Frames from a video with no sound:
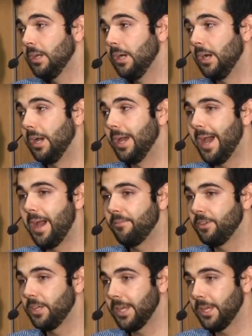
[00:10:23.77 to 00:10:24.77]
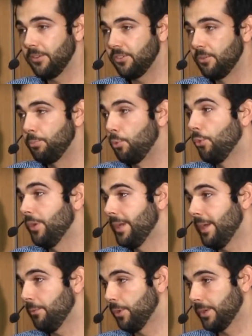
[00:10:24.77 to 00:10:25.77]
having a support
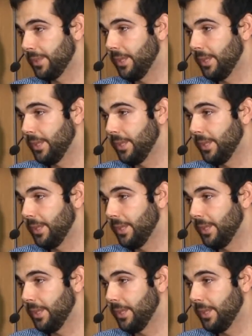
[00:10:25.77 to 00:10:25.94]
network